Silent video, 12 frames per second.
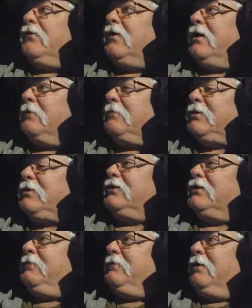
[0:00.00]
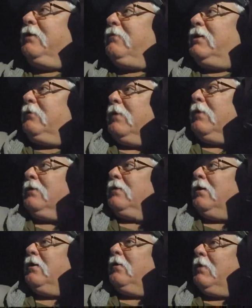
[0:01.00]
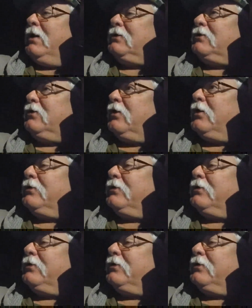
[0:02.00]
I am going to try to do my wild card